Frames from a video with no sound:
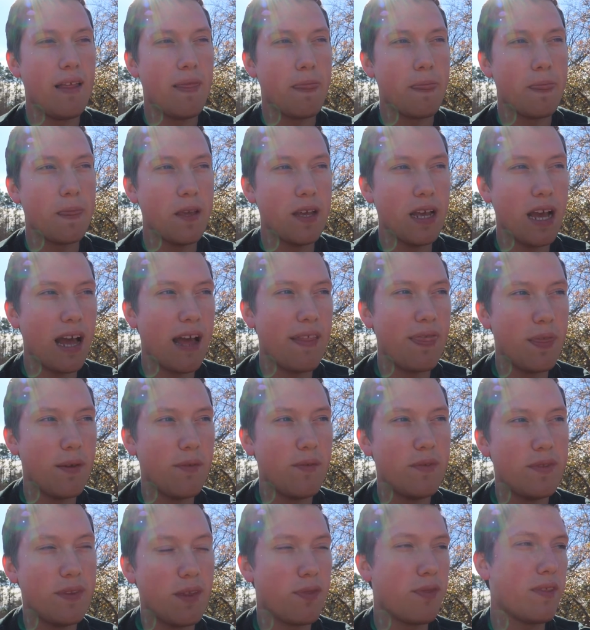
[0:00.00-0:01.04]
The,
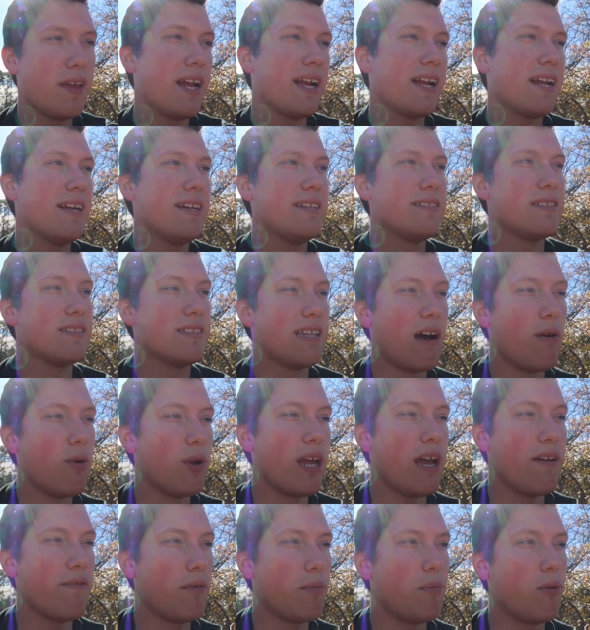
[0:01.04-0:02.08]
the, the thing is, is I
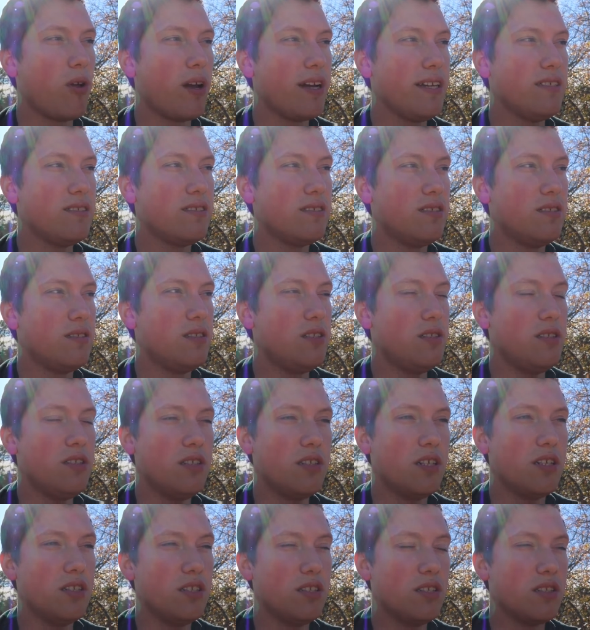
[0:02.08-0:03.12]
would have a place
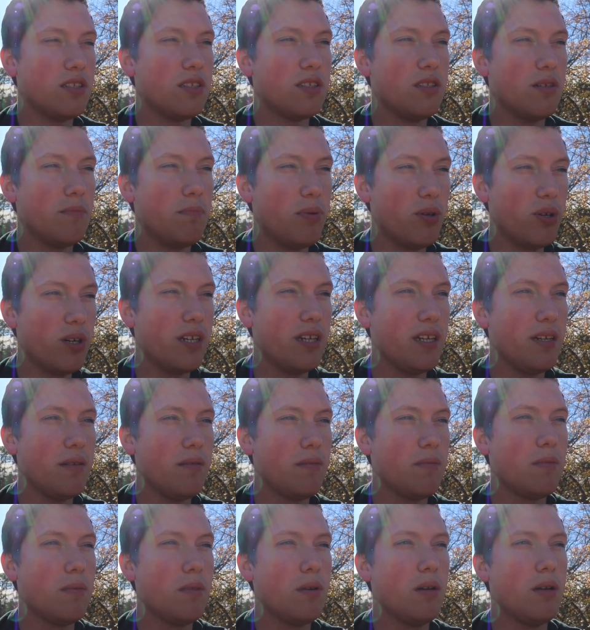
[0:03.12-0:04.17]
to, to put it
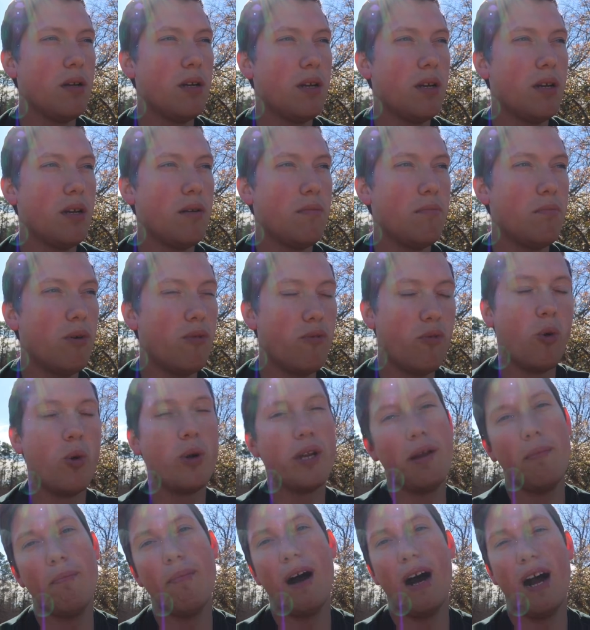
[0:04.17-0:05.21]
before
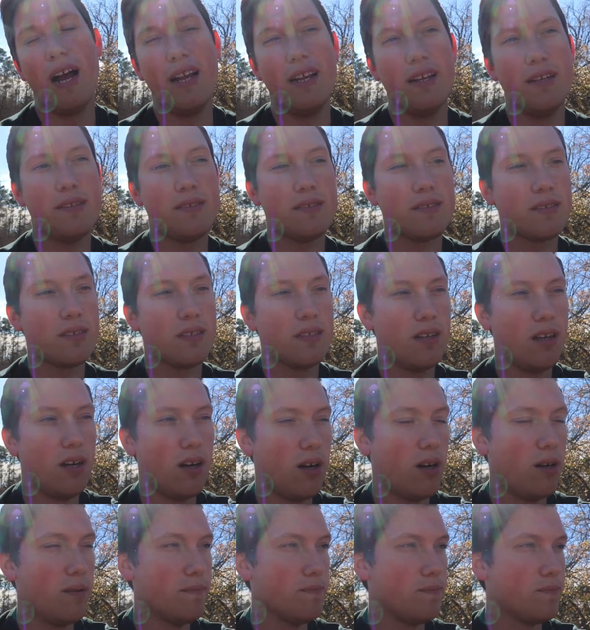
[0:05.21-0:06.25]
you buy it.
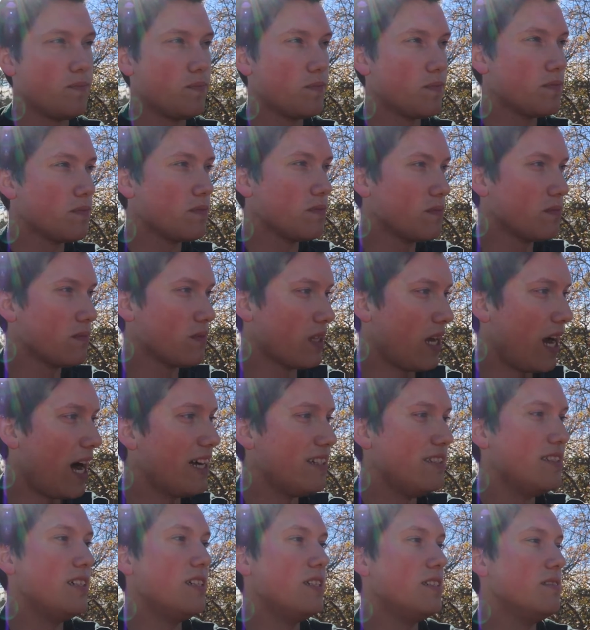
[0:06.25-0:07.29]
Um, I
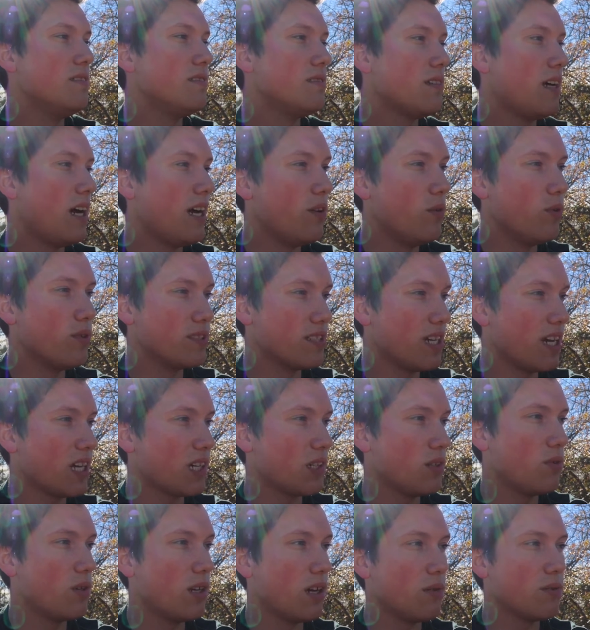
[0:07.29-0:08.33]
did. I knew
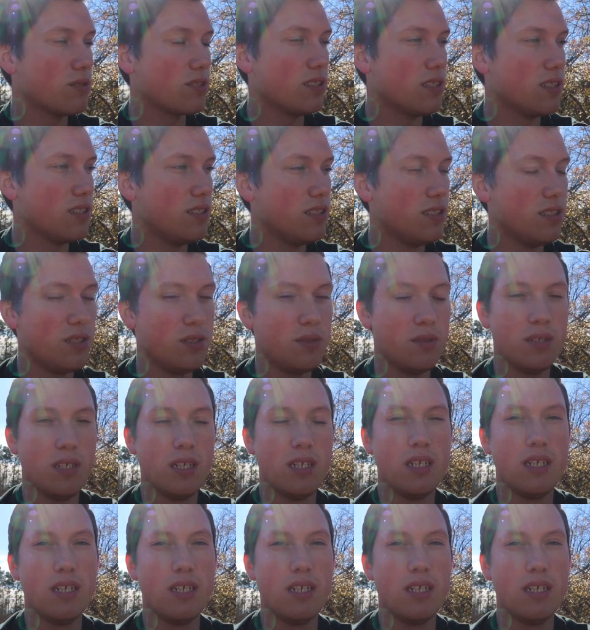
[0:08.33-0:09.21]
exactly what I was going to do.